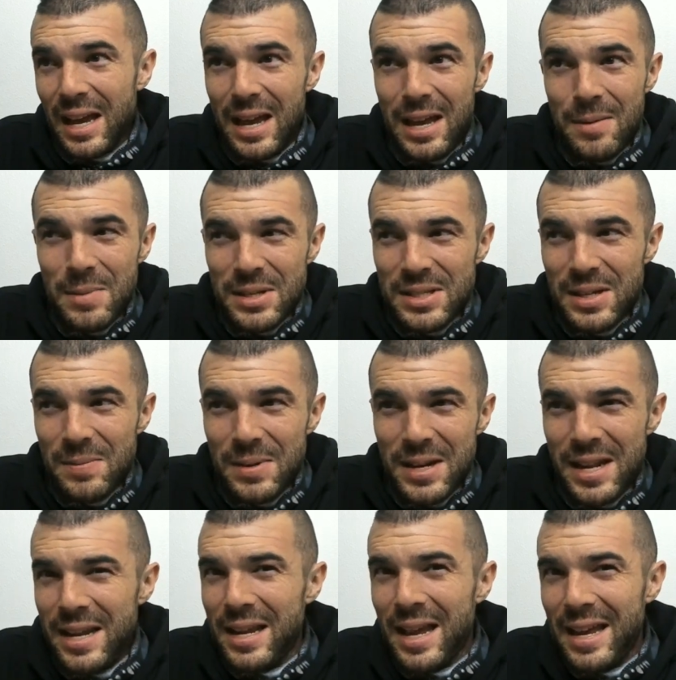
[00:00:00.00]
I am
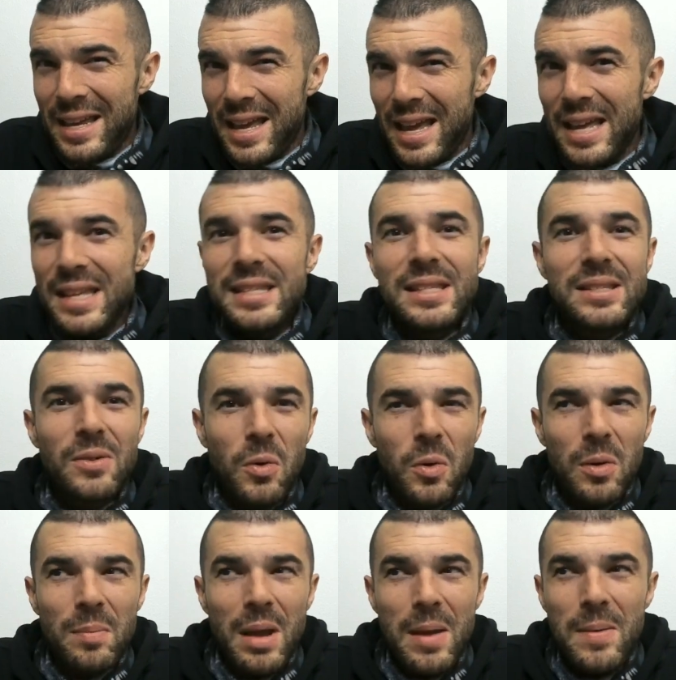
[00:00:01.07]
intimidating, I guess.
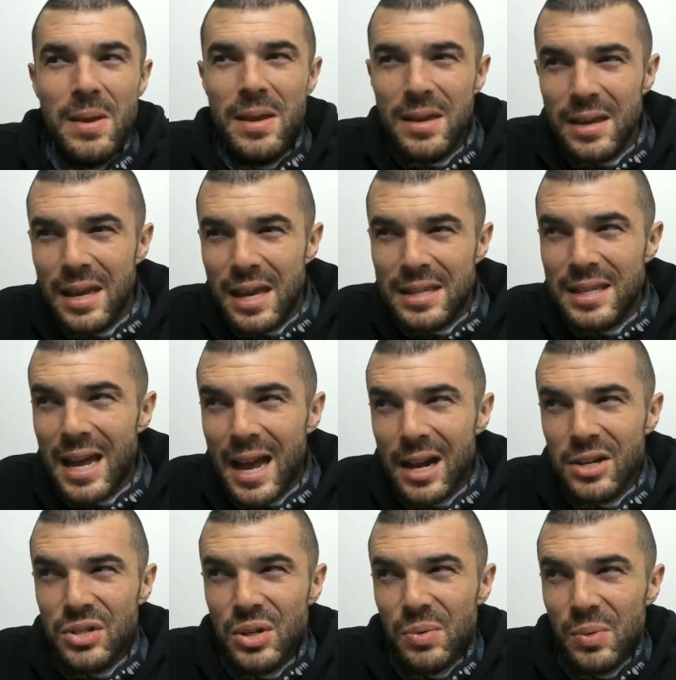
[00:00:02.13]
Or maybe it's
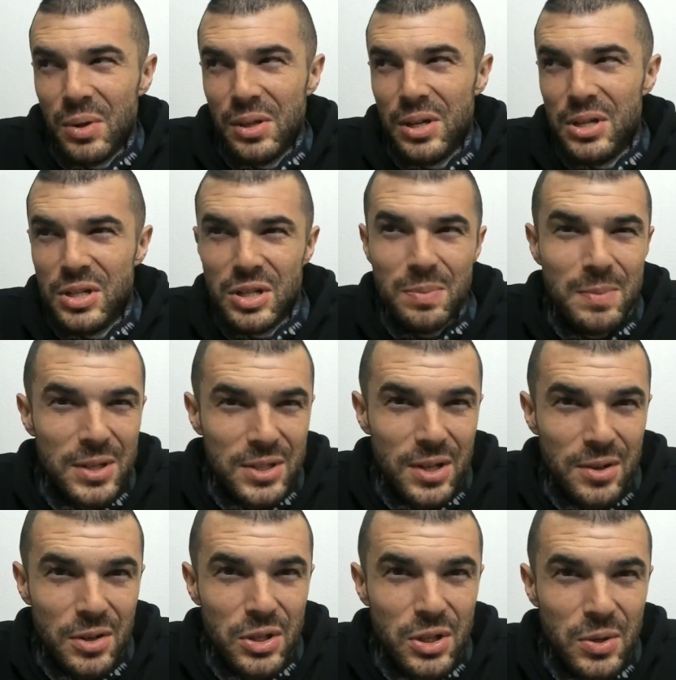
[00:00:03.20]
actually really just
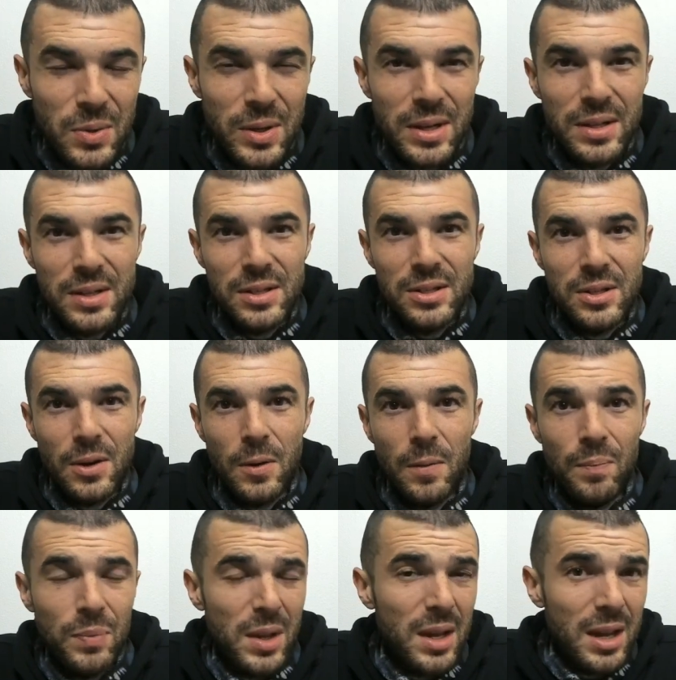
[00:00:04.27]
misunderstood.
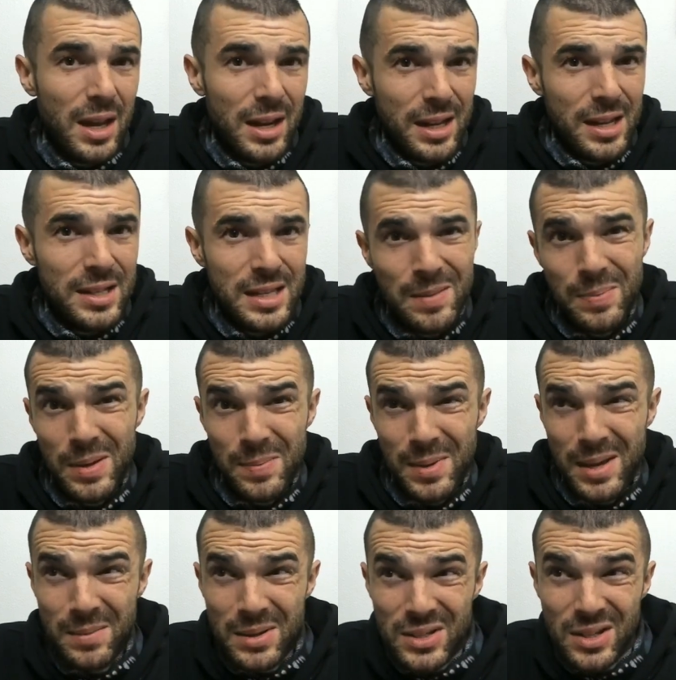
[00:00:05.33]
So an ENTP
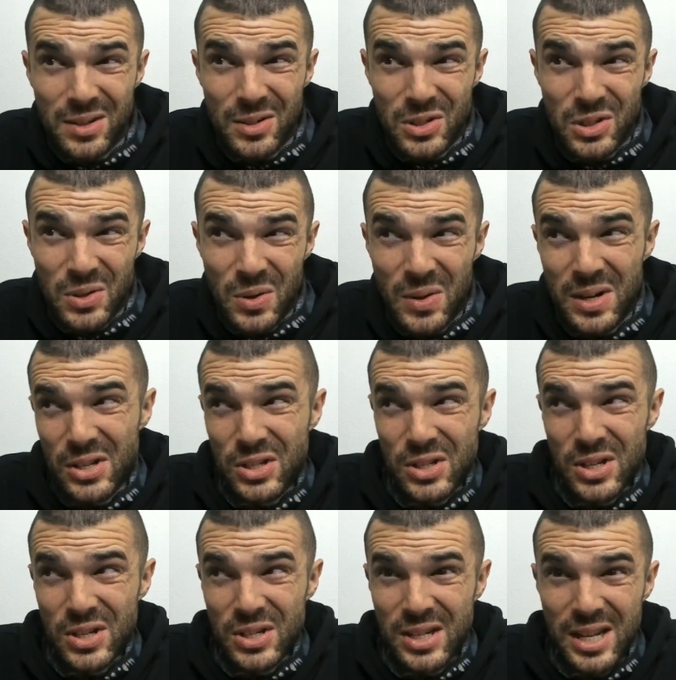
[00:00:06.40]
being misunderstood is
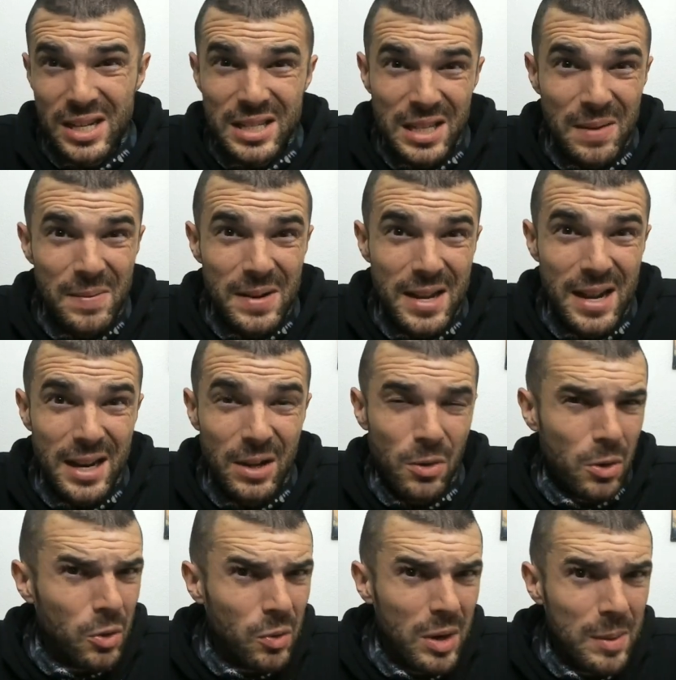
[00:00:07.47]
just intimidating
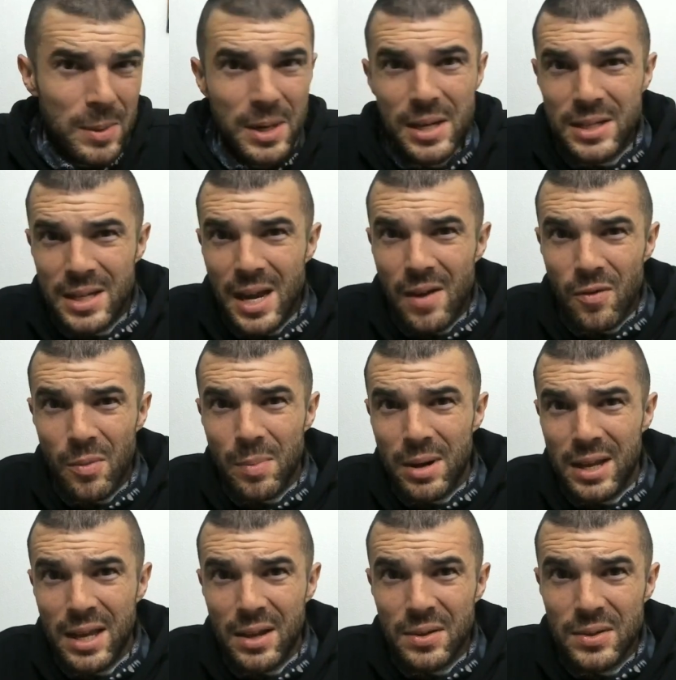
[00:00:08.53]
or creepy to
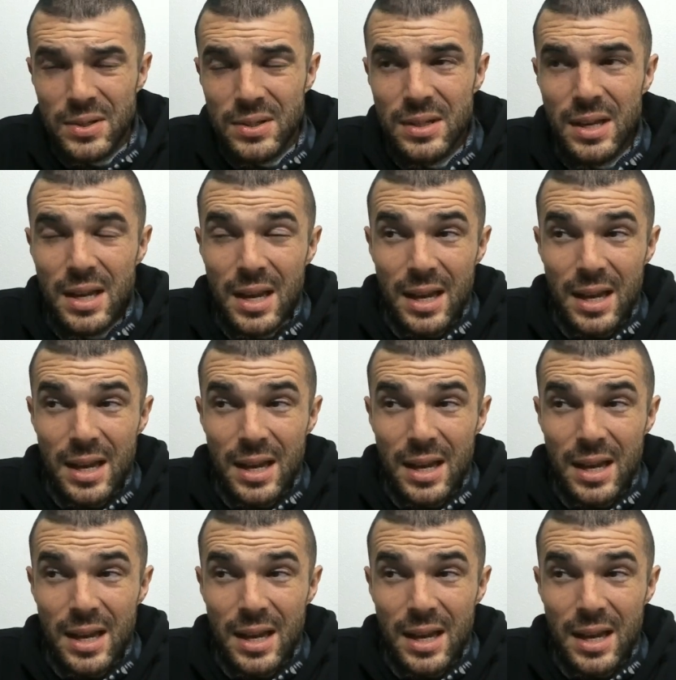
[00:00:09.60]
everybody else.